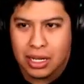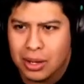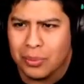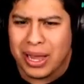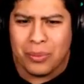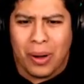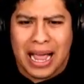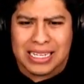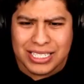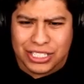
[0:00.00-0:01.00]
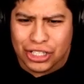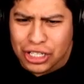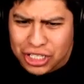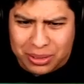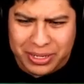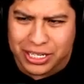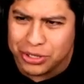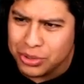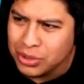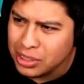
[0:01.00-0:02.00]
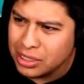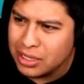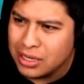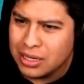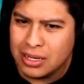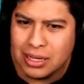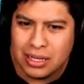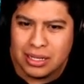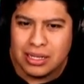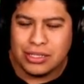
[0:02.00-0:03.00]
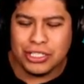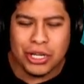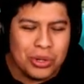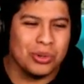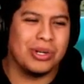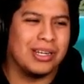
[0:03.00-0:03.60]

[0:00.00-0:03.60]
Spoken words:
Wait, why is he shushing me, dude? Dude.